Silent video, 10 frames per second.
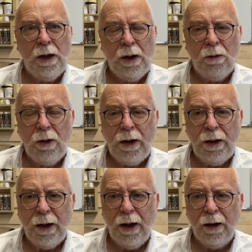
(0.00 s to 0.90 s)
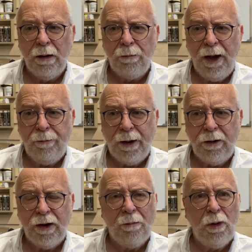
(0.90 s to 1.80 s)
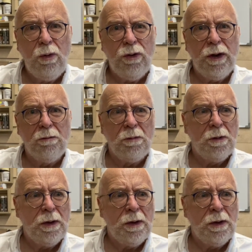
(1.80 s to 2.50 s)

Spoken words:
working again, because I'm losing